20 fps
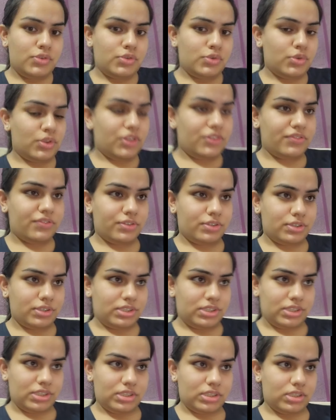So the
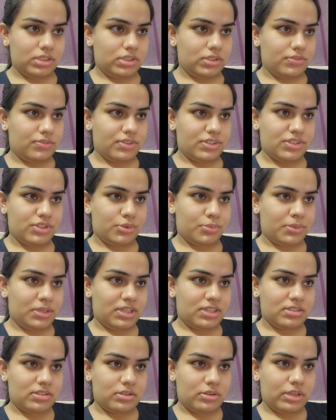first
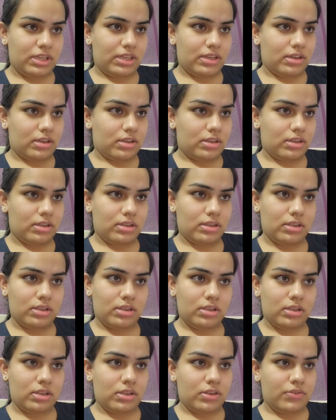resume is like
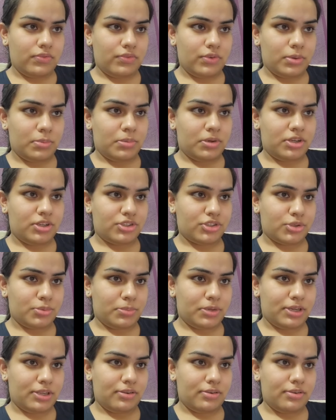from Harsh
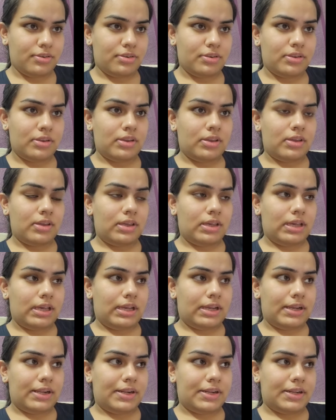Kumar,
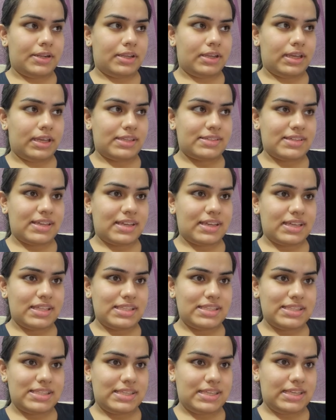and as I
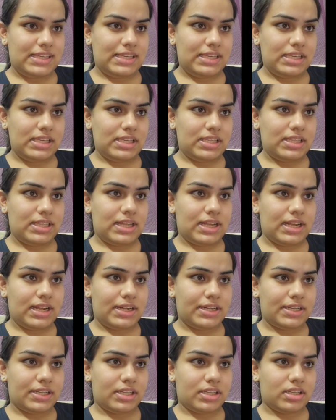can see
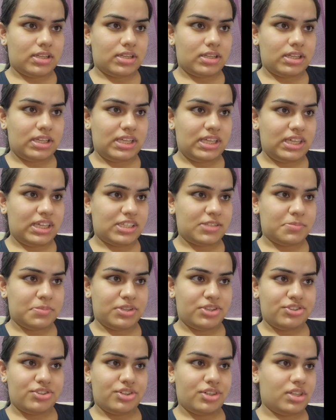that he has
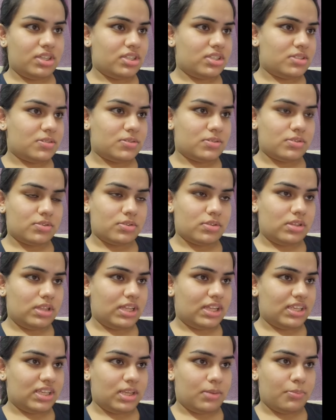mentioned his
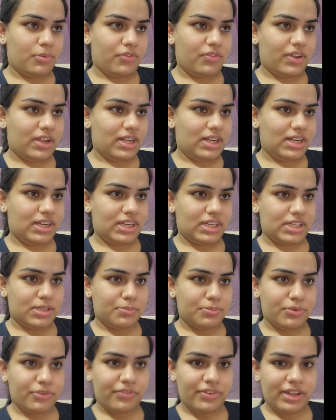LinkedIn profile and
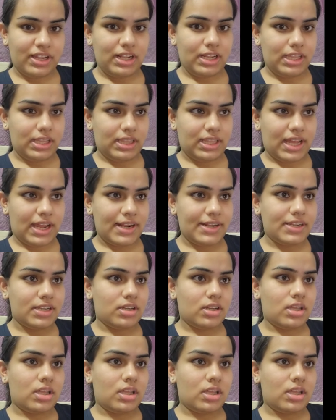GitHub profile in that.